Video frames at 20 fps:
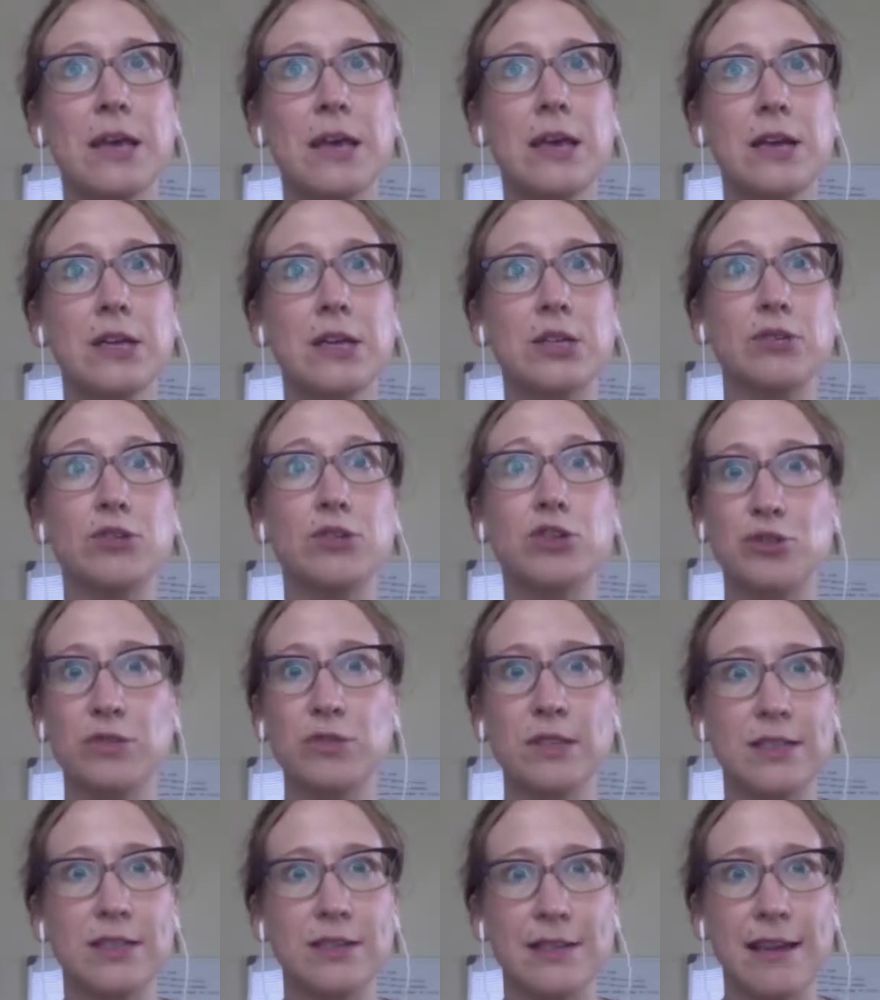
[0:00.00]
So
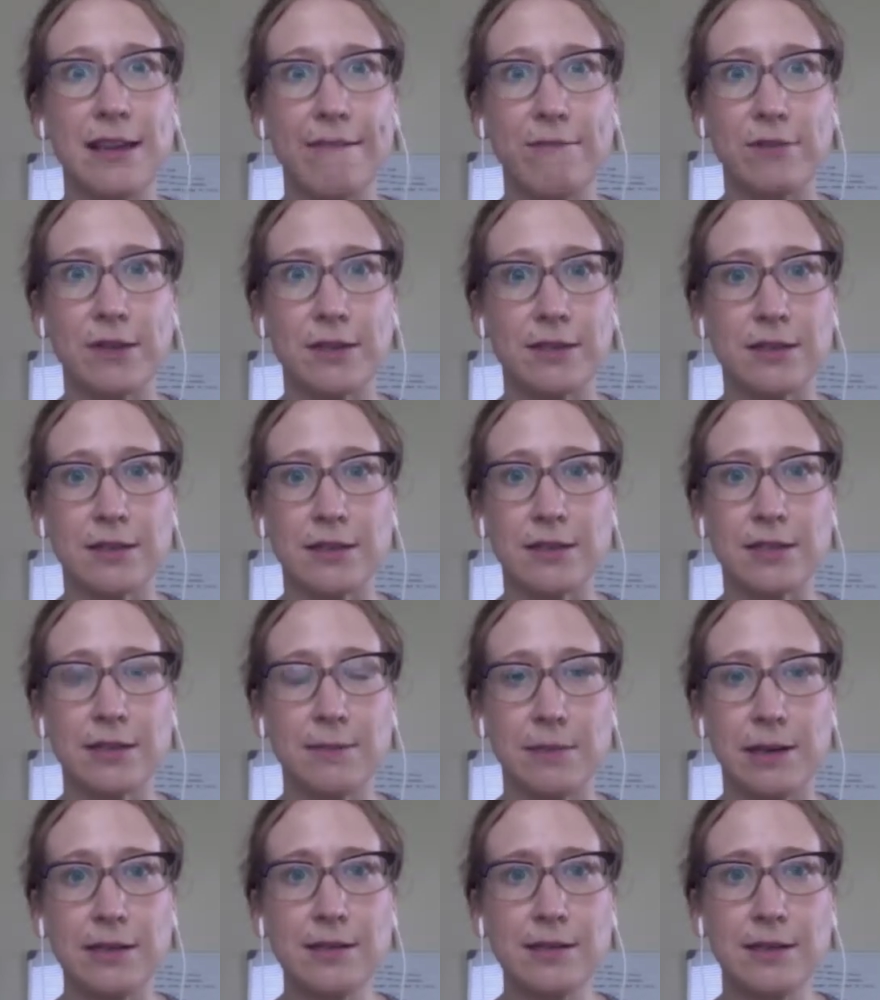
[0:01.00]
students did that for 6
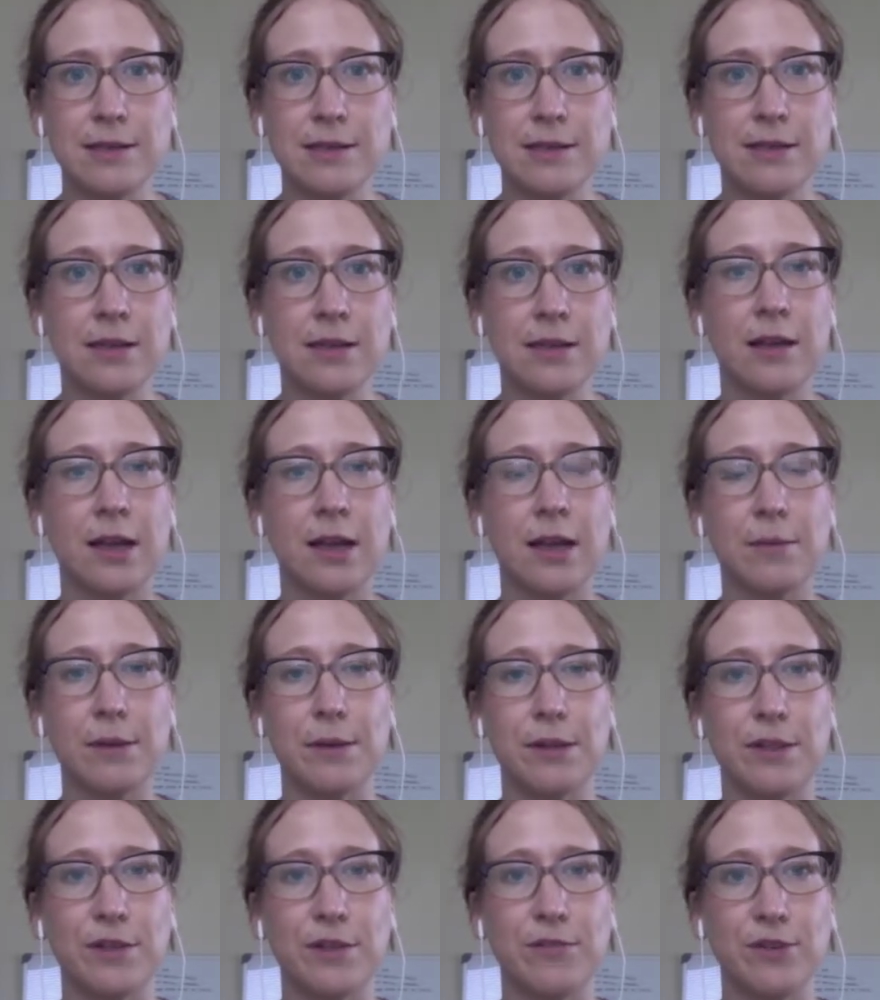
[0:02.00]
months
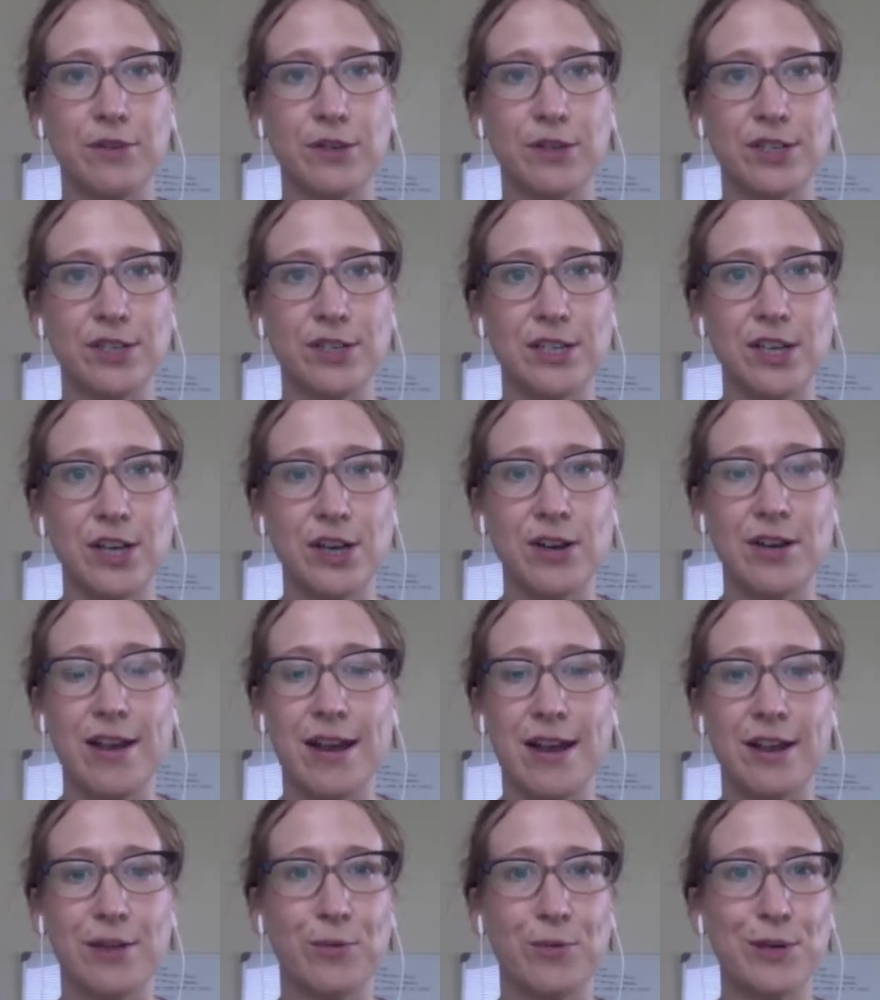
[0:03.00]
in the first year,
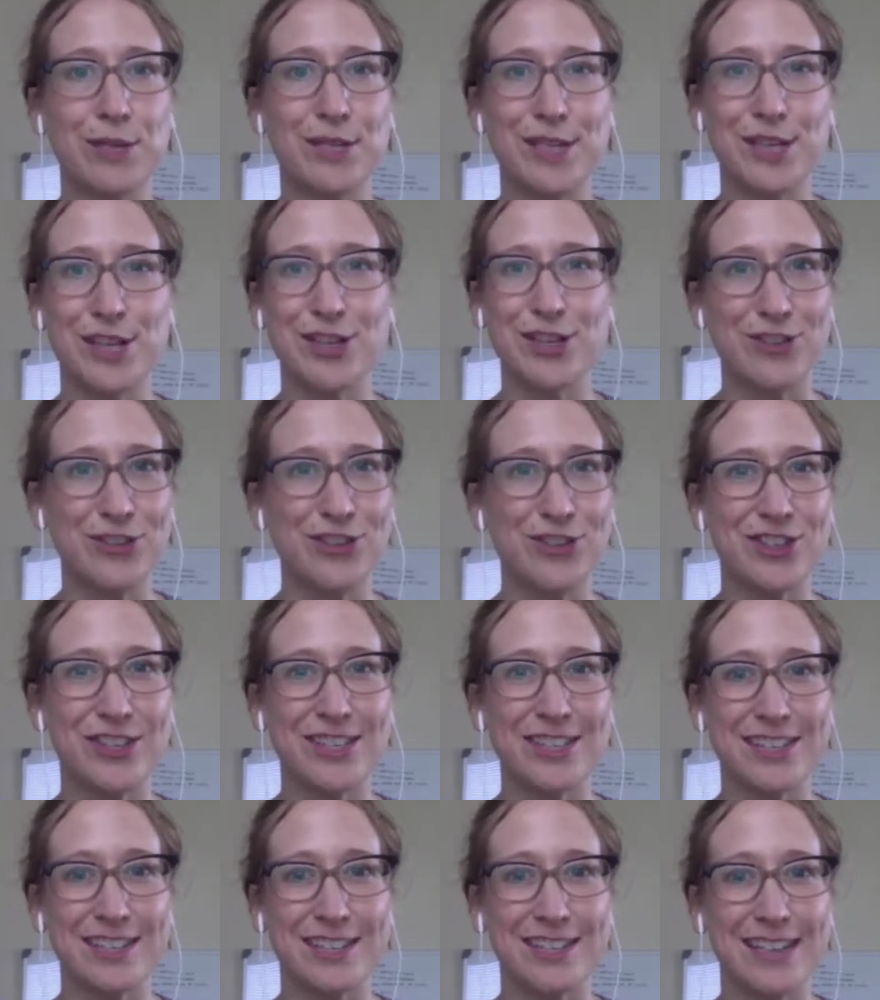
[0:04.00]
and it was a huge
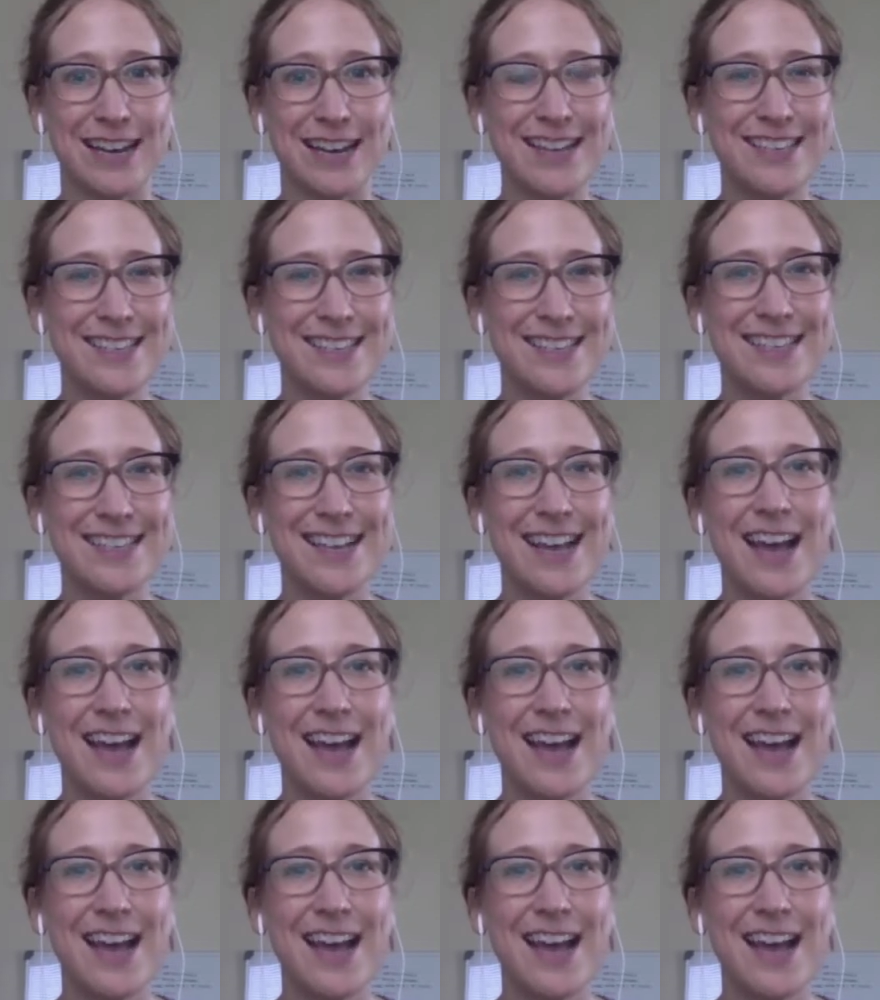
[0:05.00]
success.